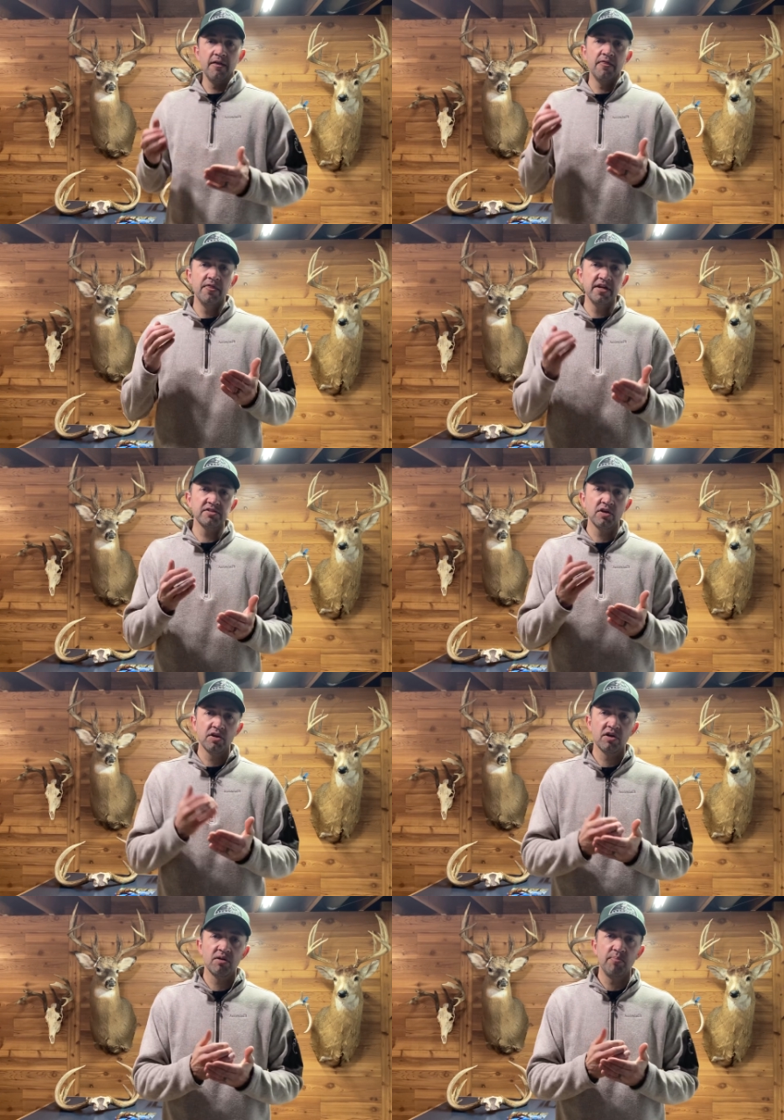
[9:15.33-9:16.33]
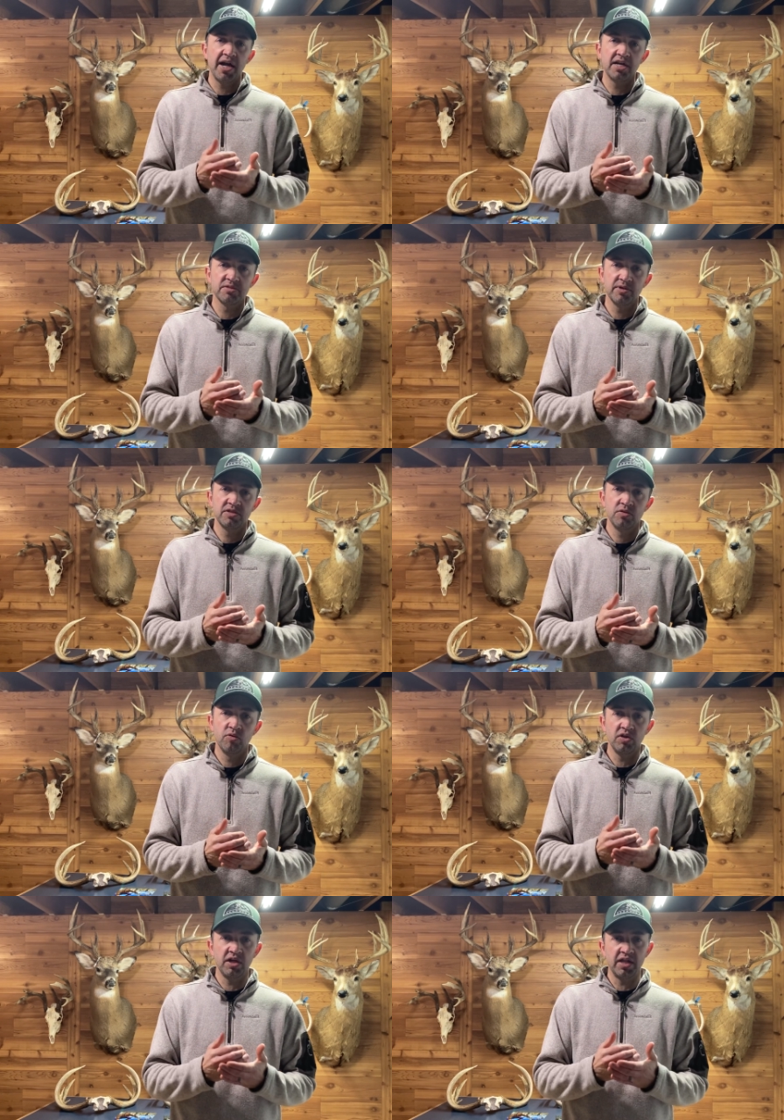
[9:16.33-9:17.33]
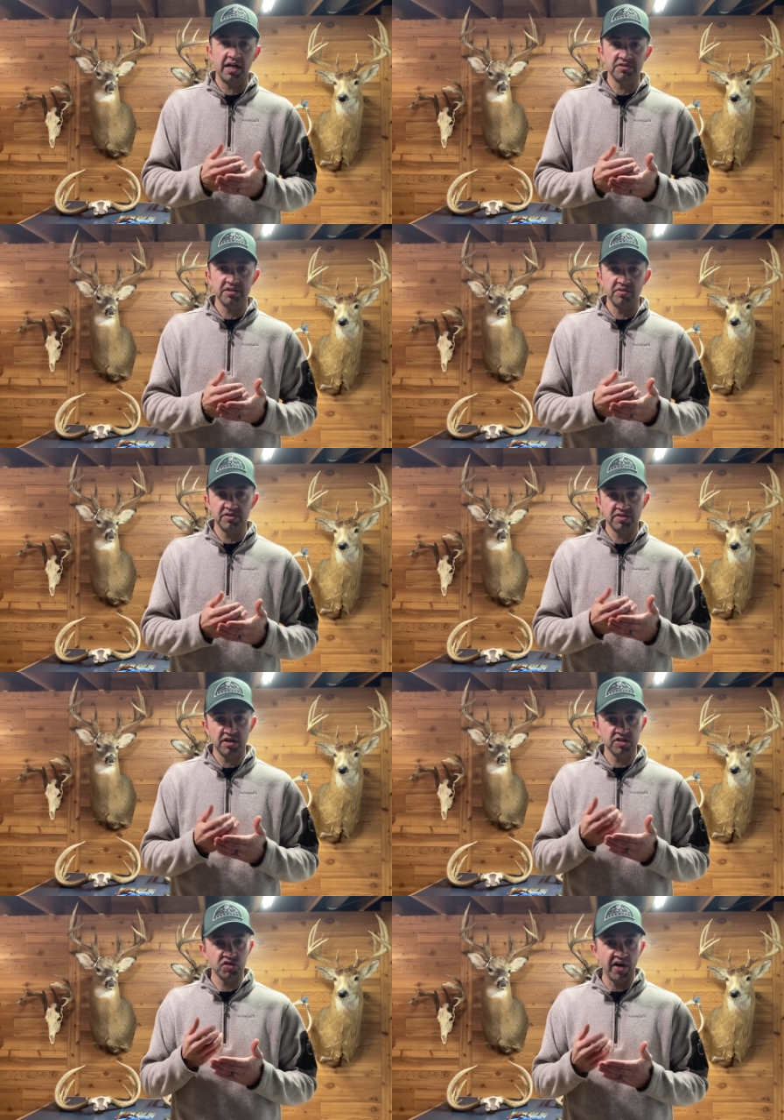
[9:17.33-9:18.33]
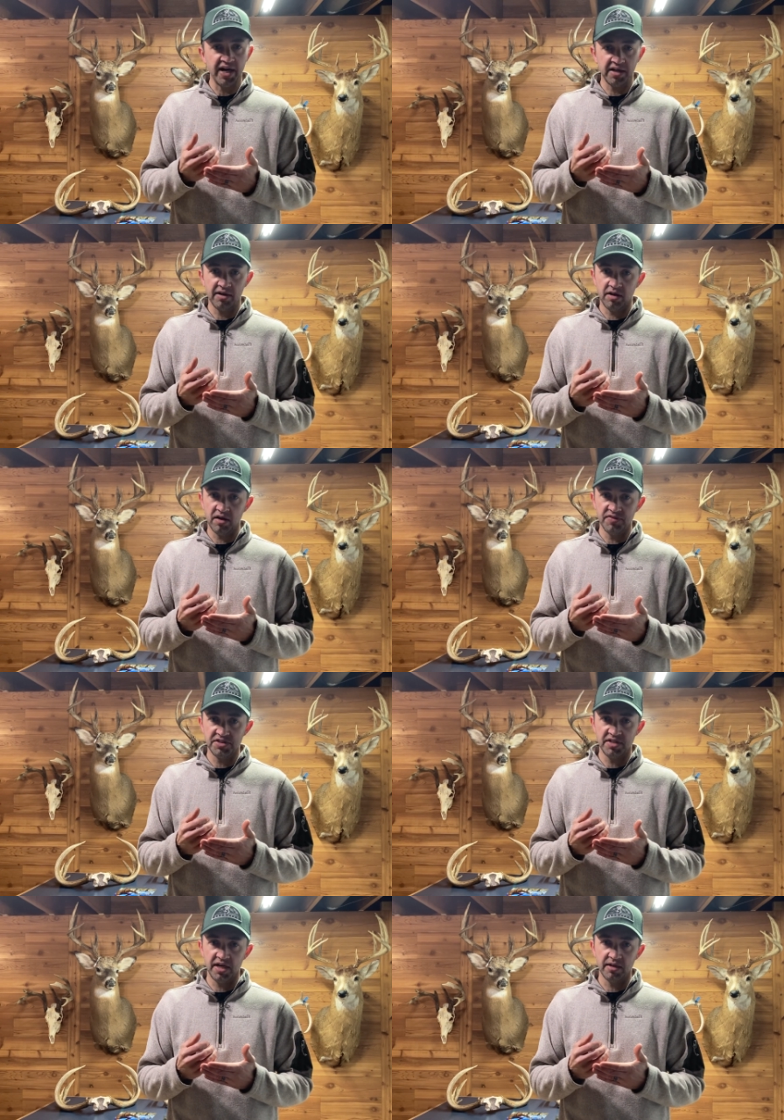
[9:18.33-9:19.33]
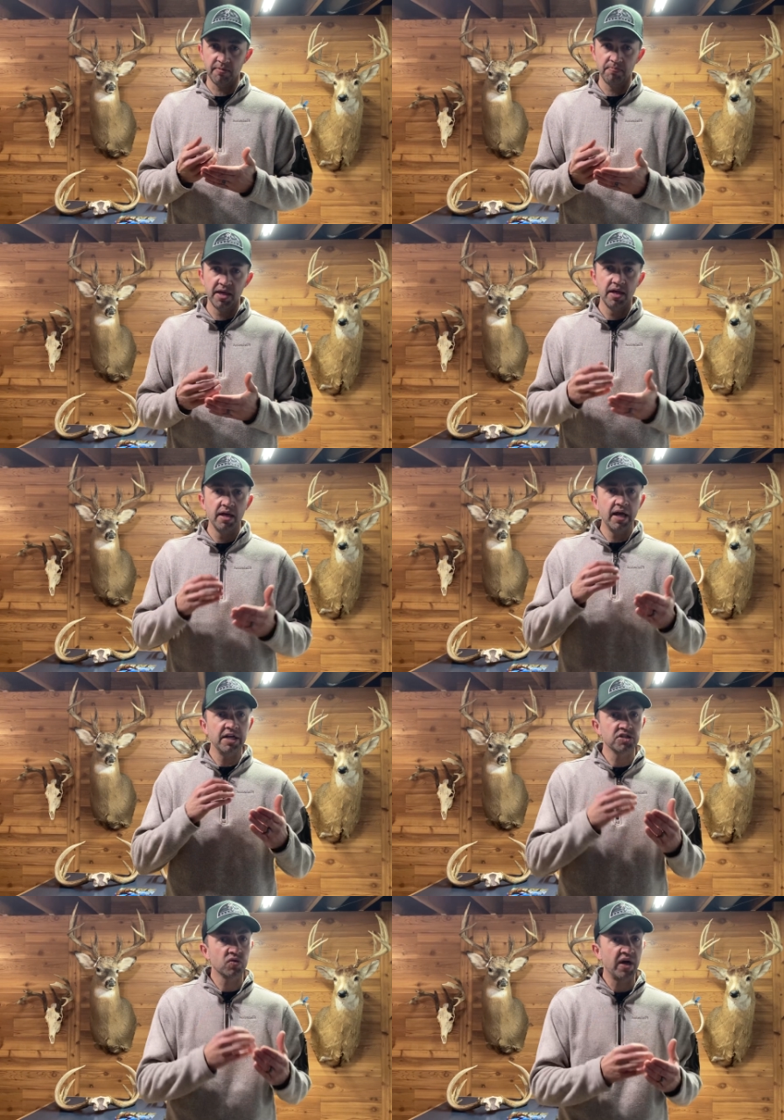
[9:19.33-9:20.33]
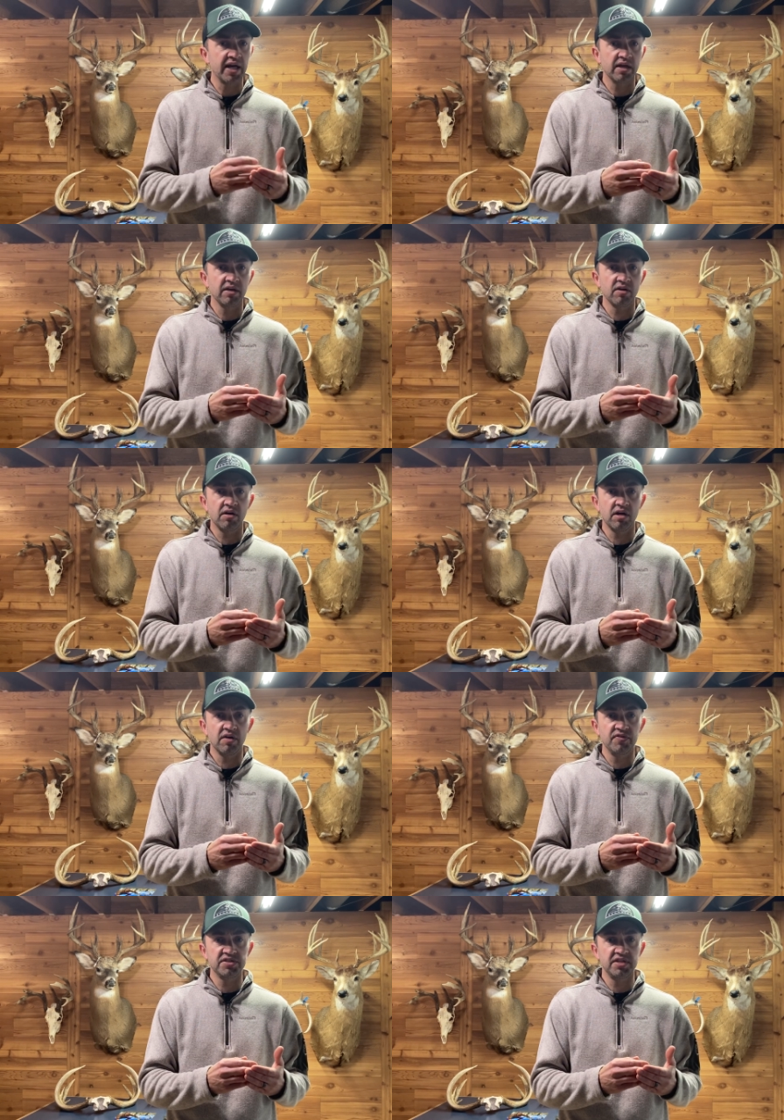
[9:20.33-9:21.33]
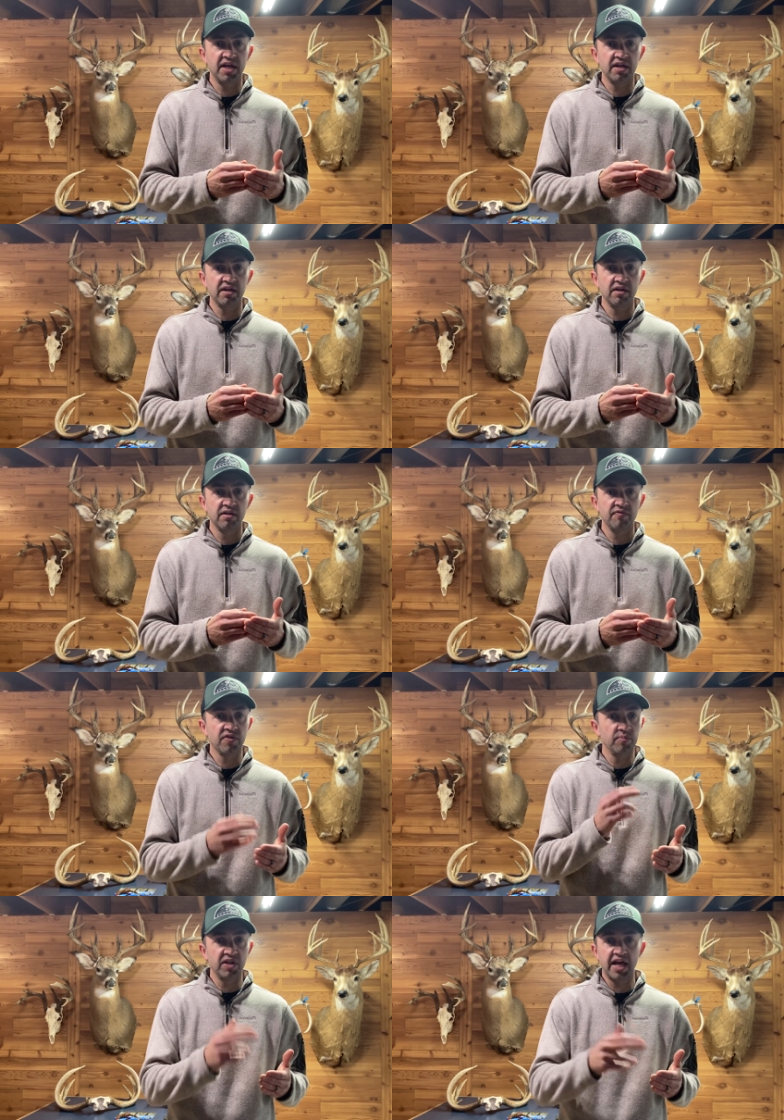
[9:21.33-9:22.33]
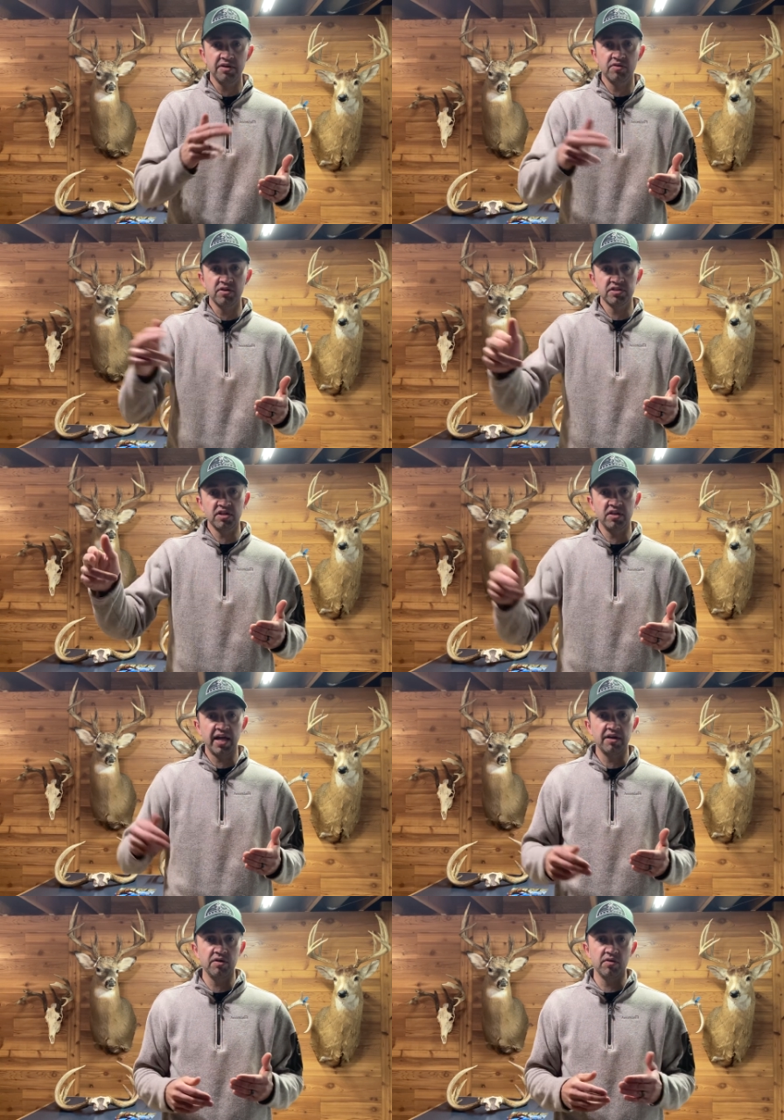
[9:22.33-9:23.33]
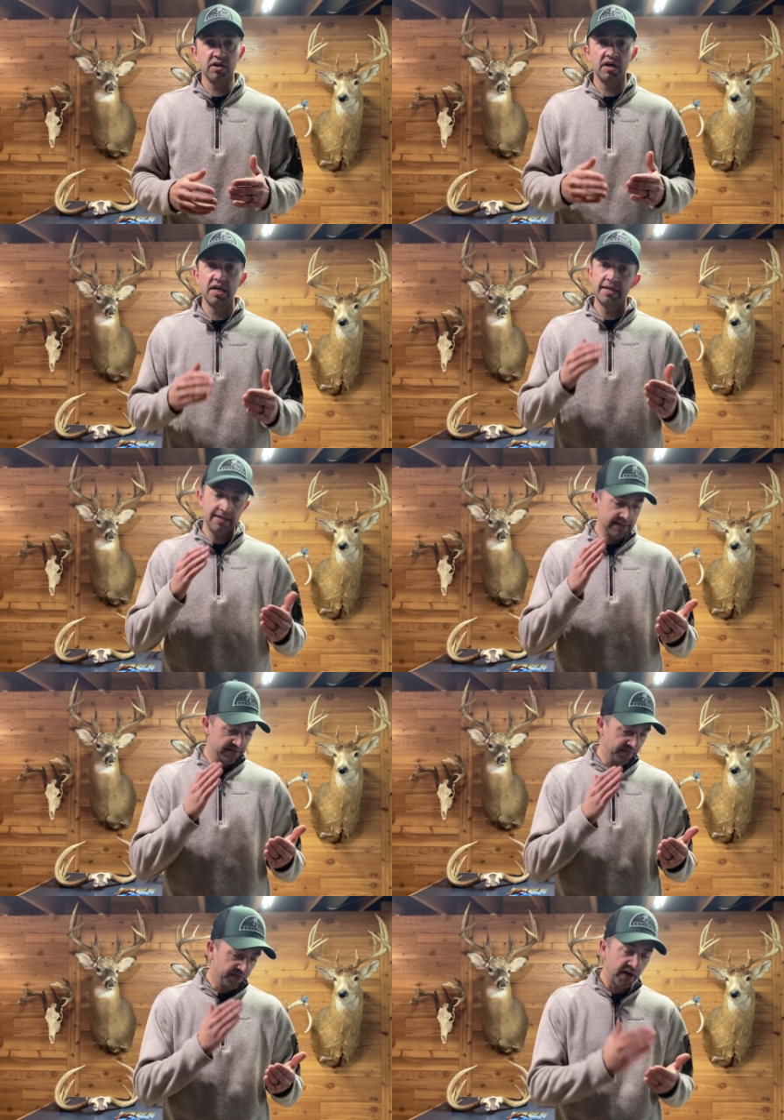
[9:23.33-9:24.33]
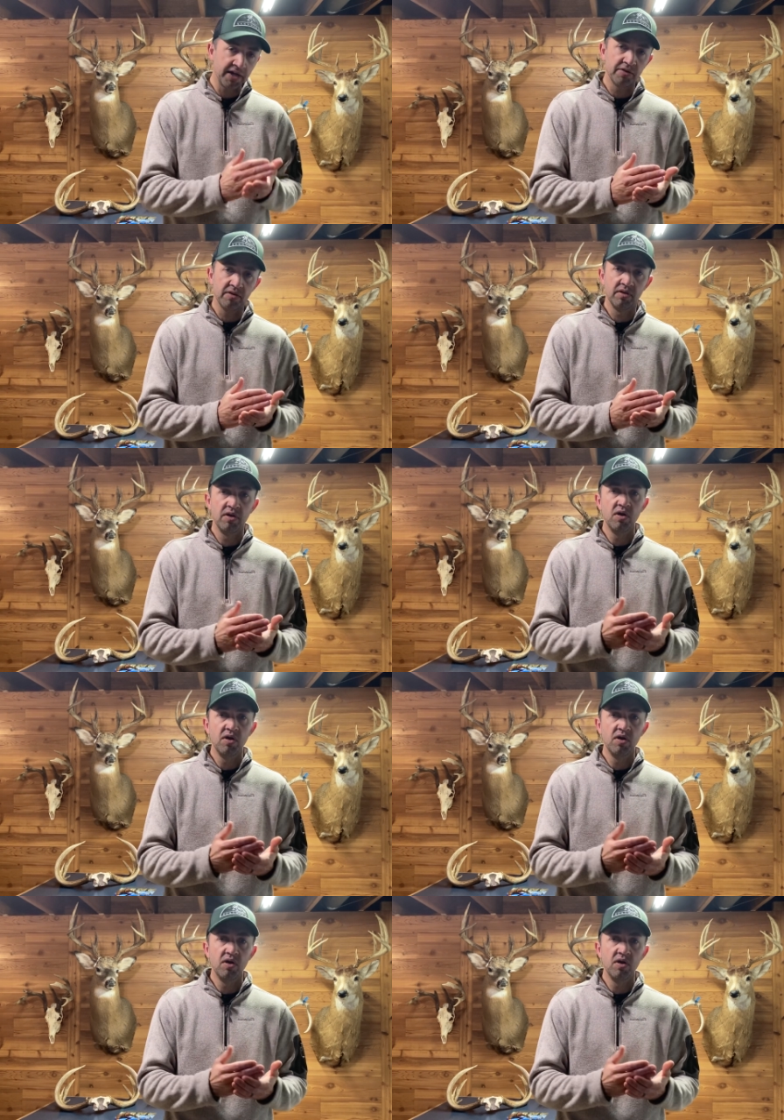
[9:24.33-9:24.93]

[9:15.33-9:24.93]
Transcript: This herd management tool allows you to start tracking harvest data. And tracking your harvest data from landowner to landowner is vital.